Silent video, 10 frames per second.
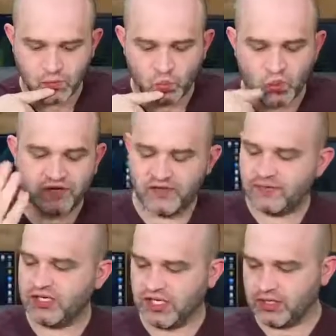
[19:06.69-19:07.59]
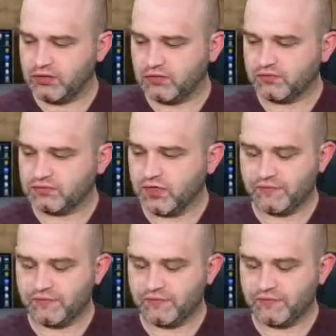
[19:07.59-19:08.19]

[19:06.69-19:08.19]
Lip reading: One of them being a